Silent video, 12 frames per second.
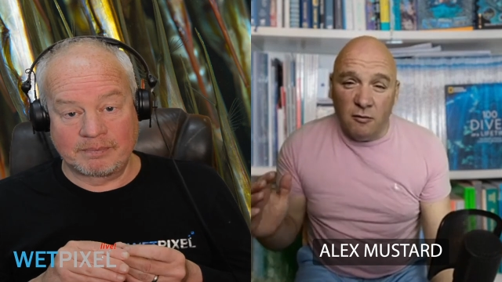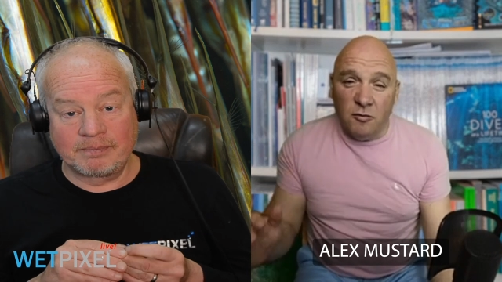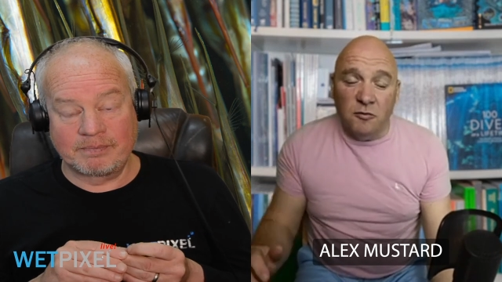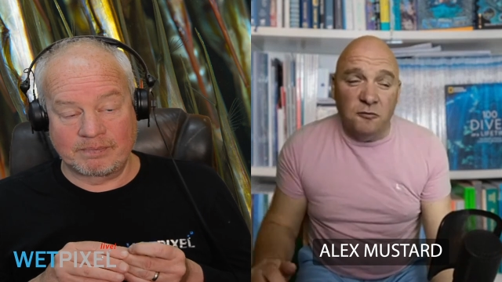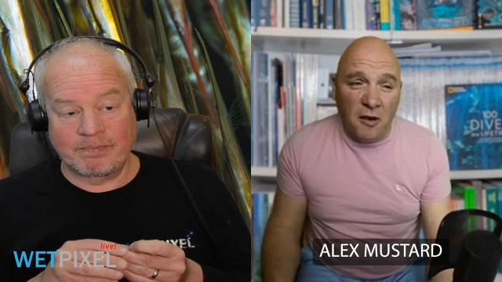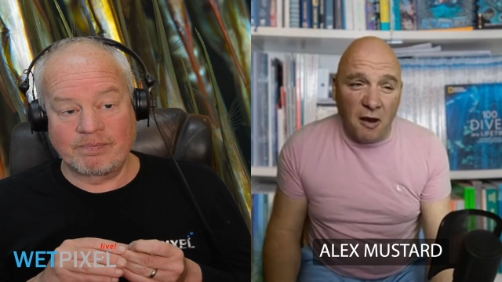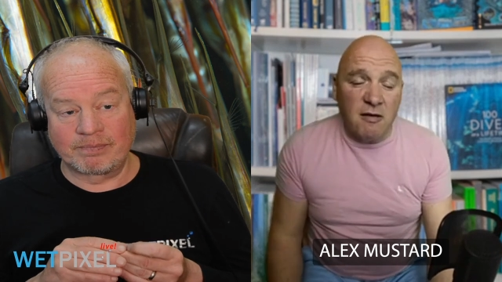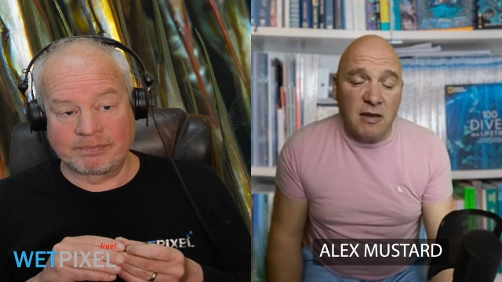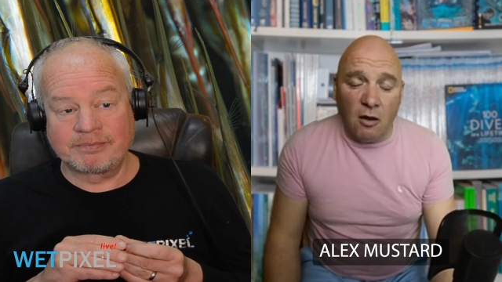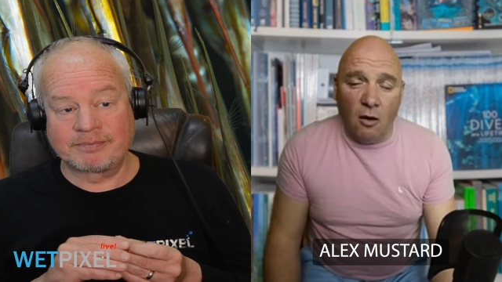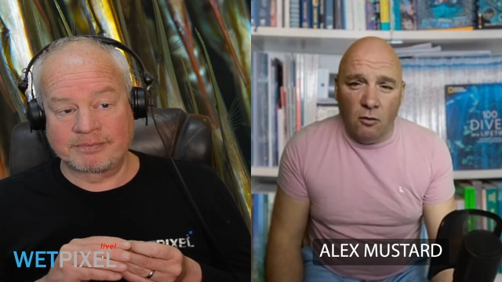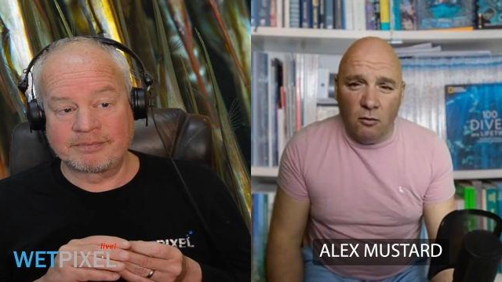Speaker 1: it was very
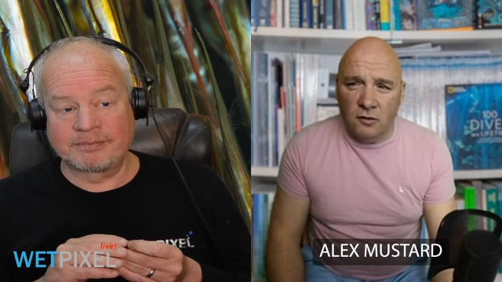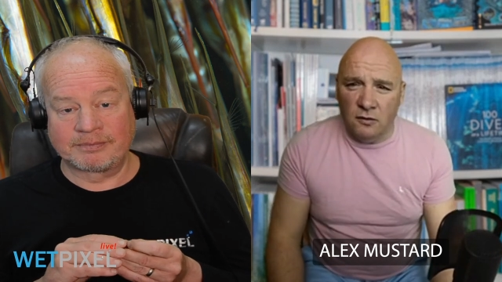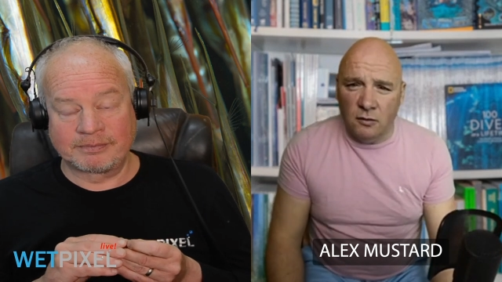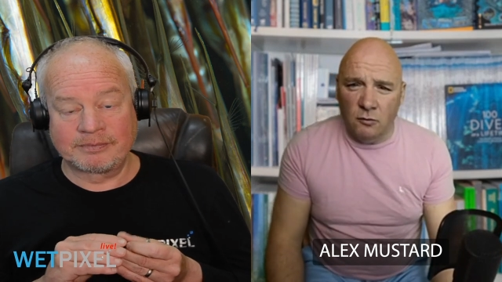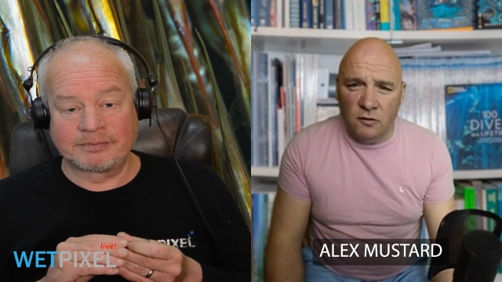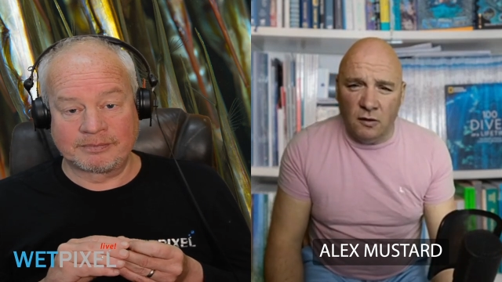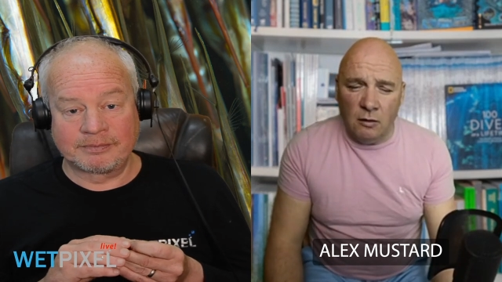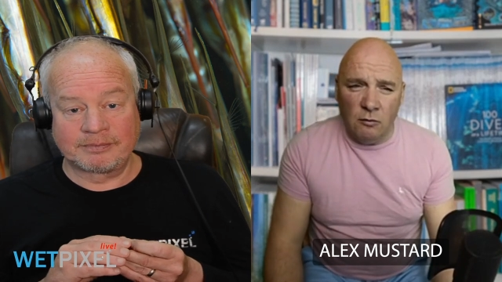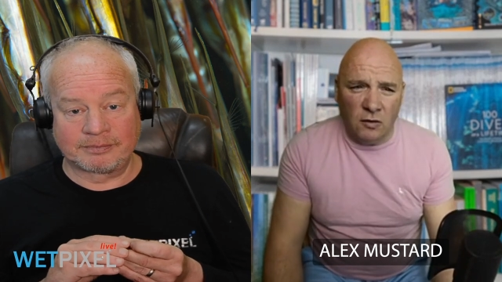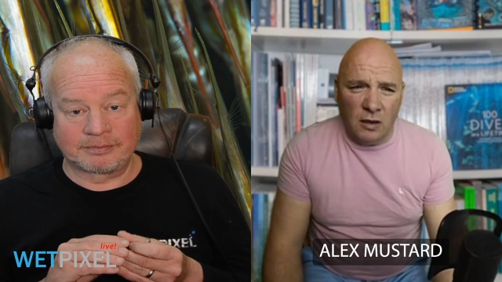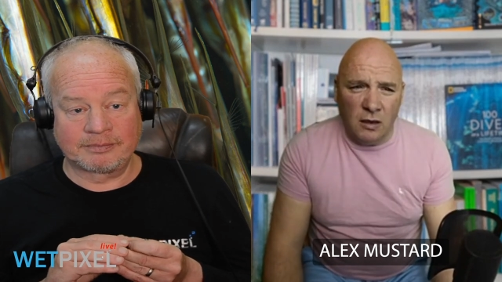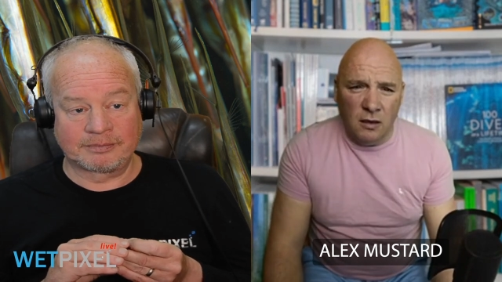cold because it was it
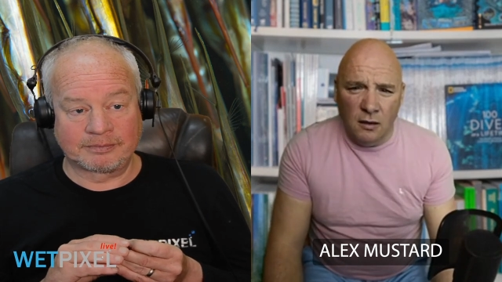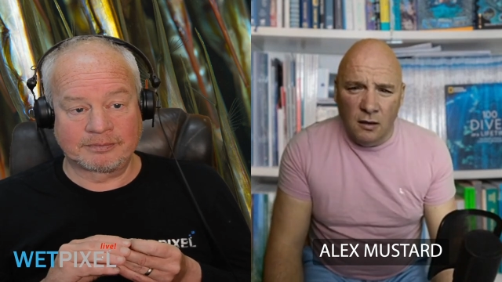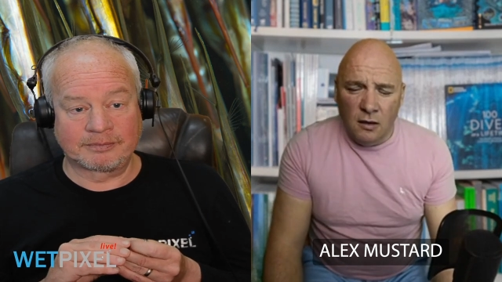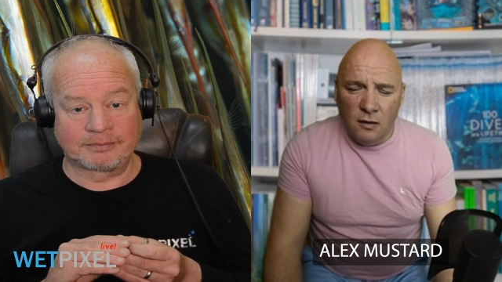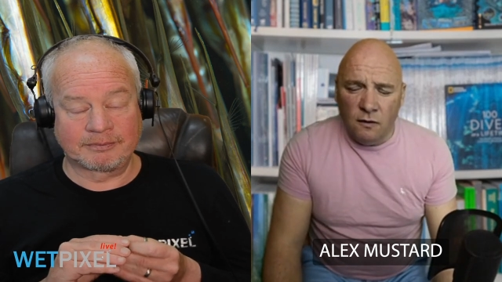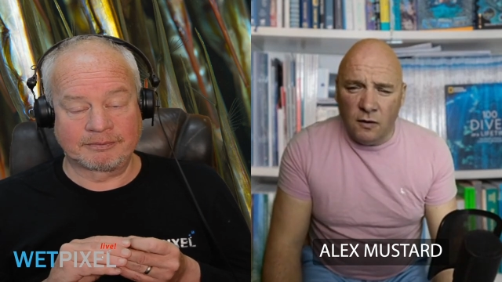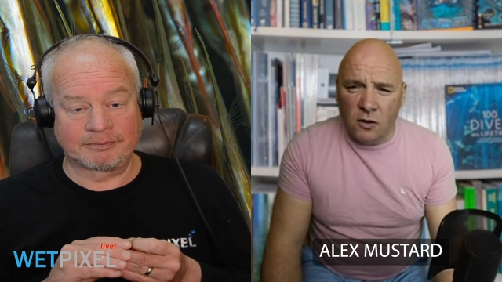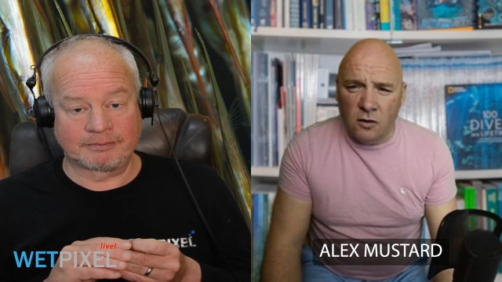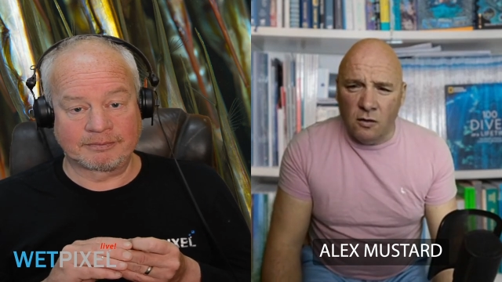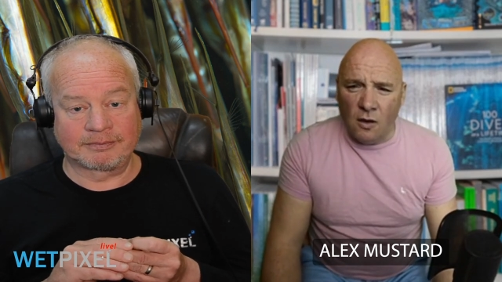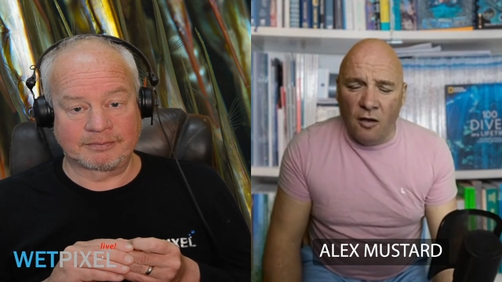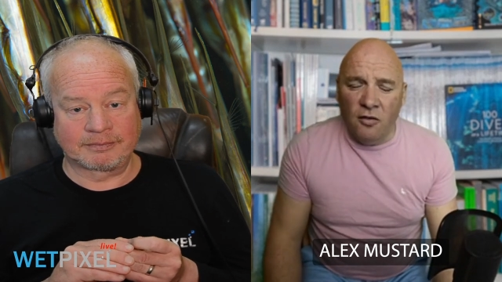was the the
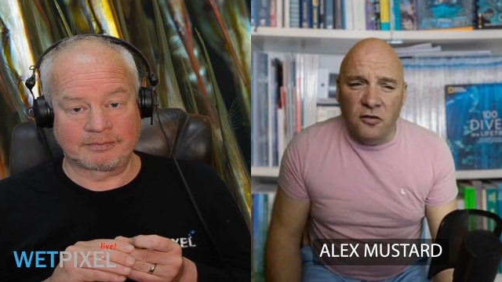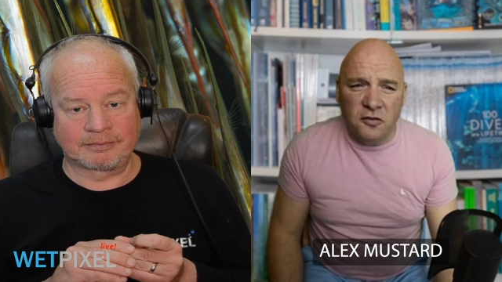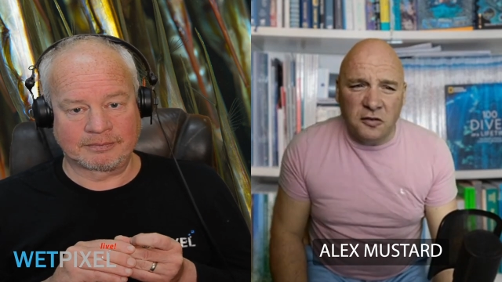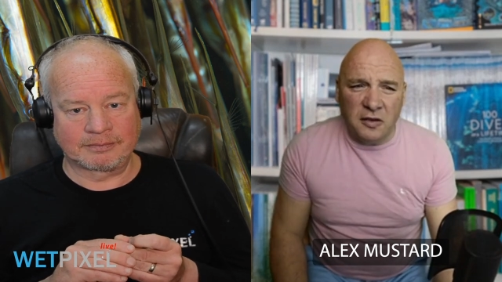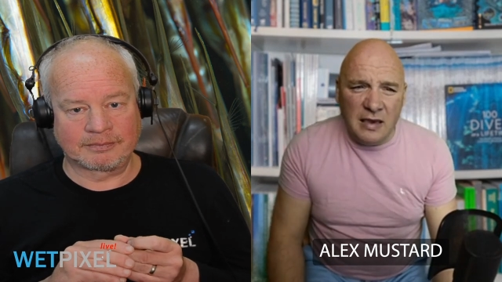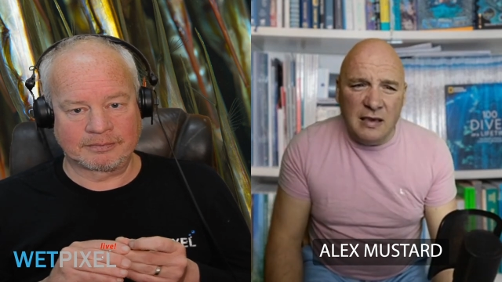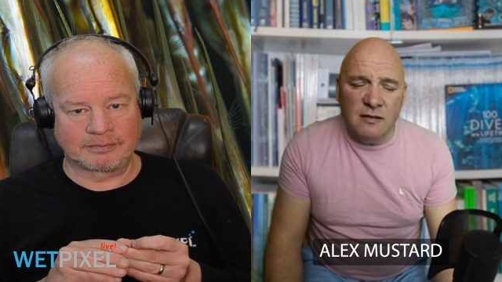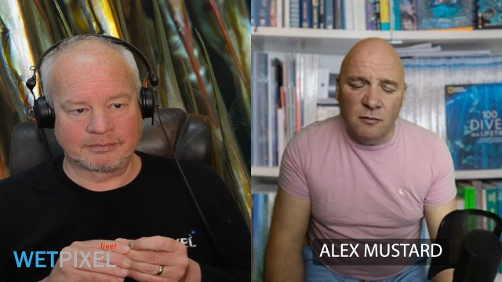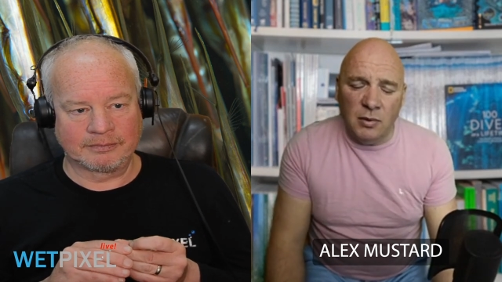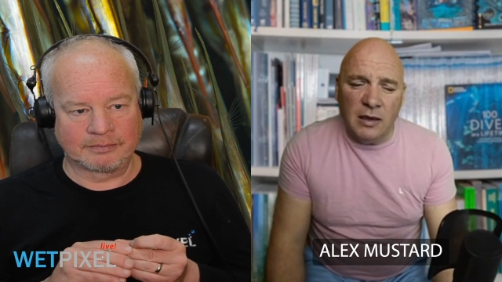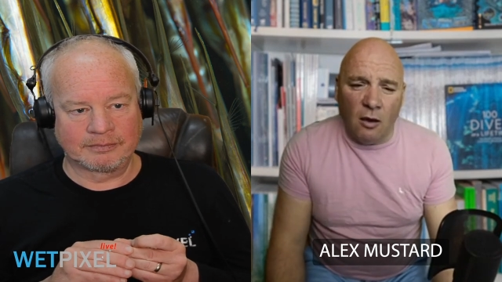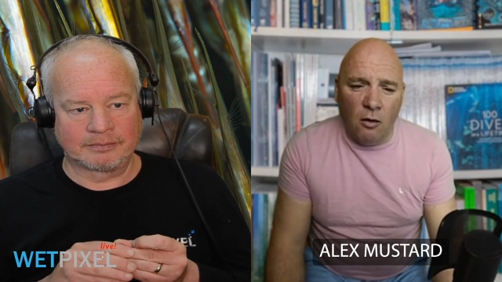
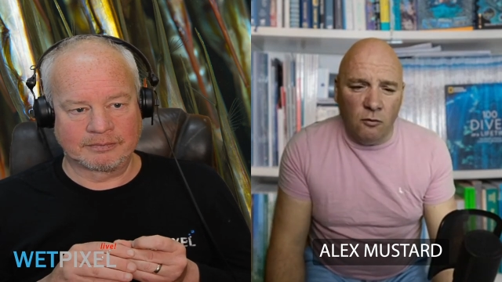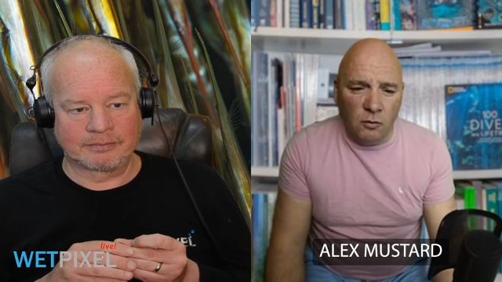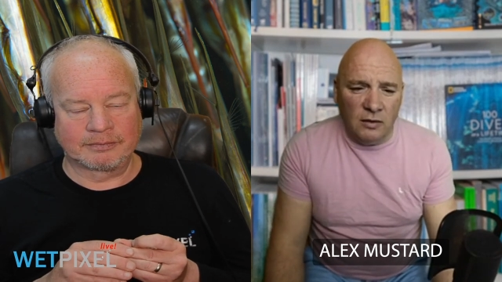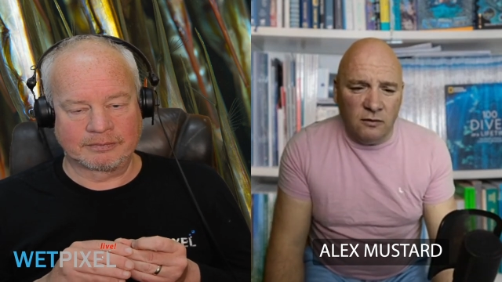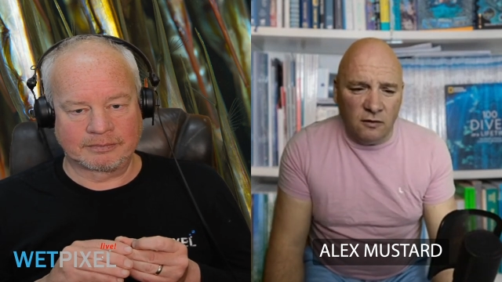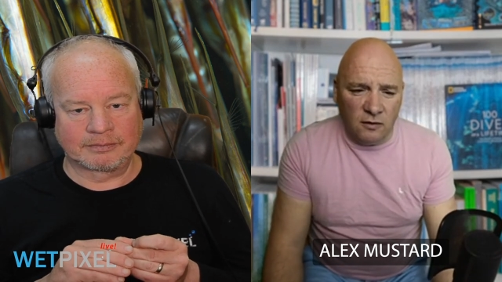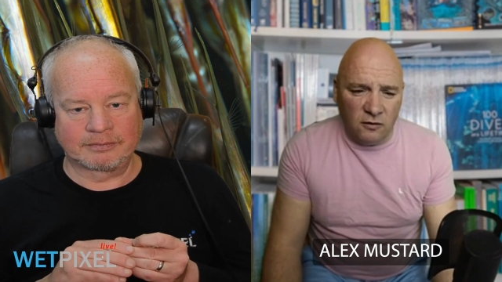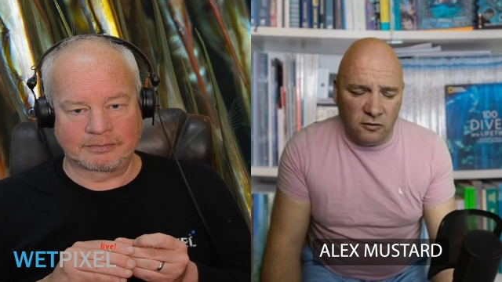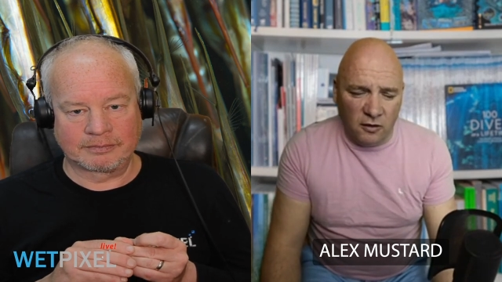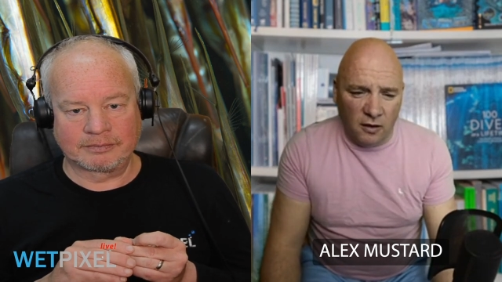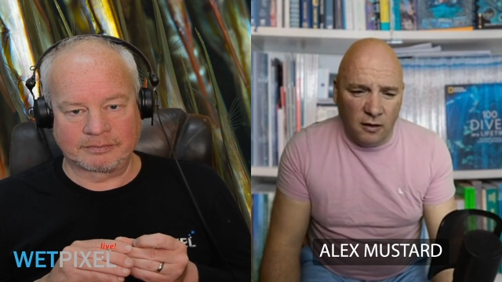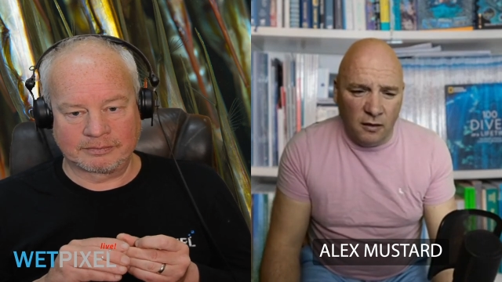unseasonably cold winter this
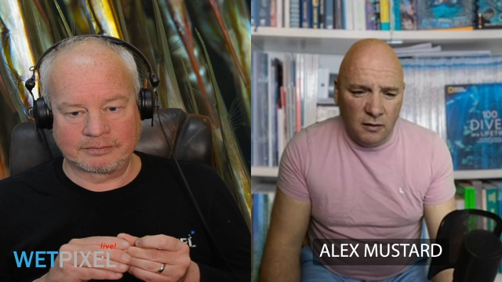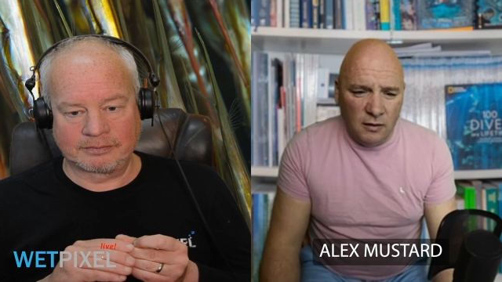year,